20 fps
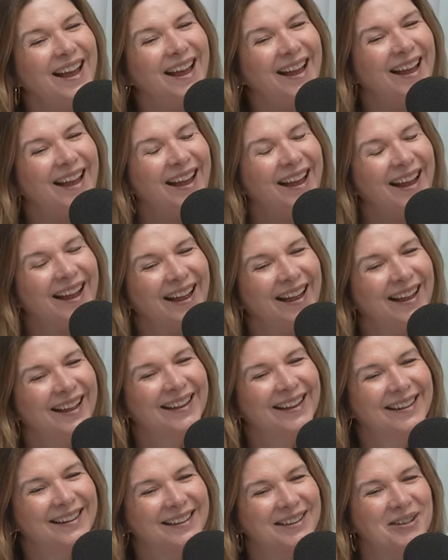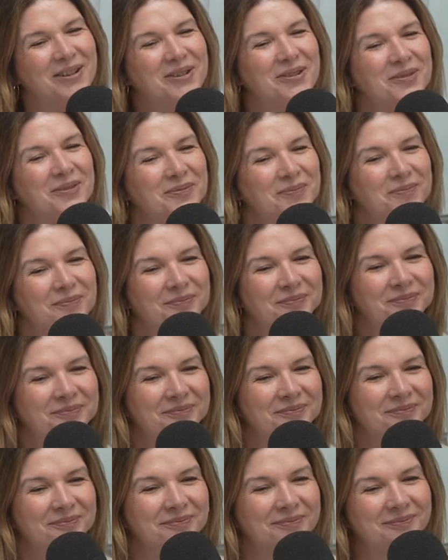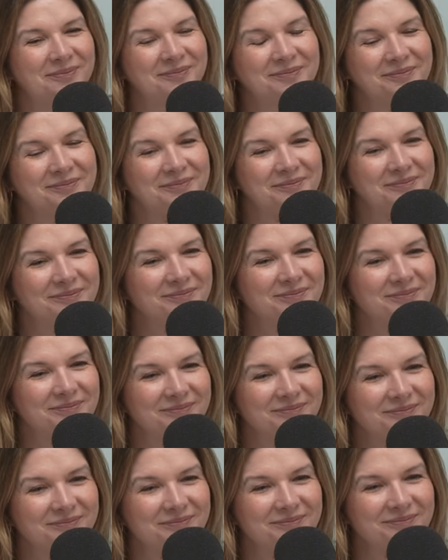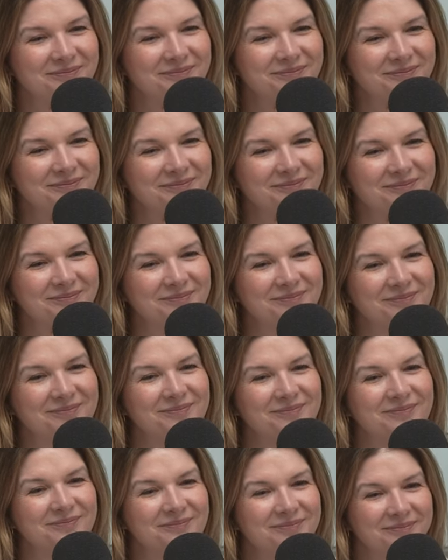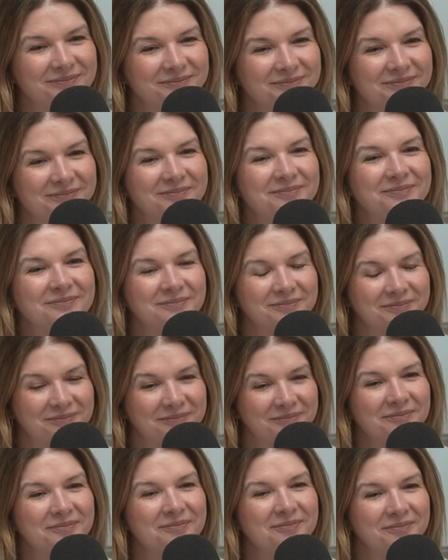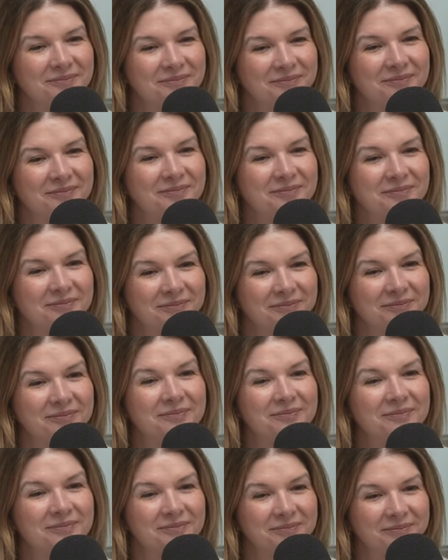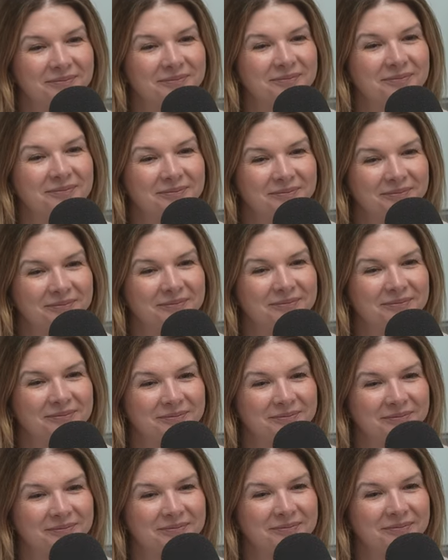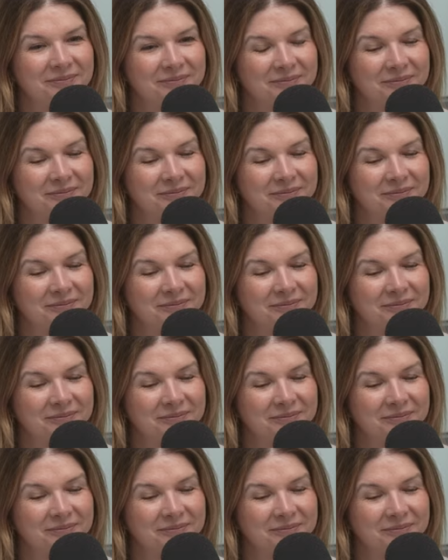The person shown says nothing.